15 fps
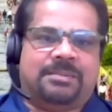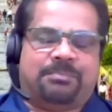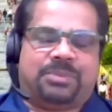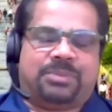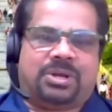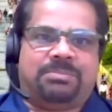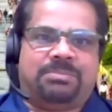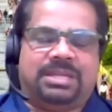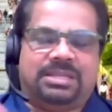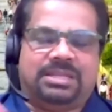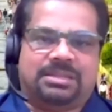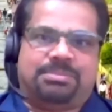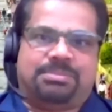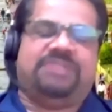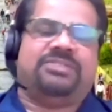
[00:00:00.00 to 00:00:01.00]
Probably
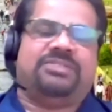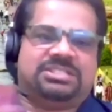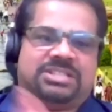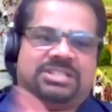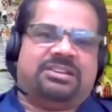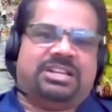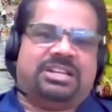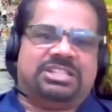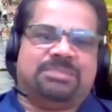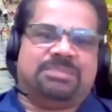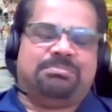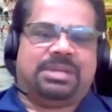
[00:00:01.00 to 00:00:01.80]
the previous generation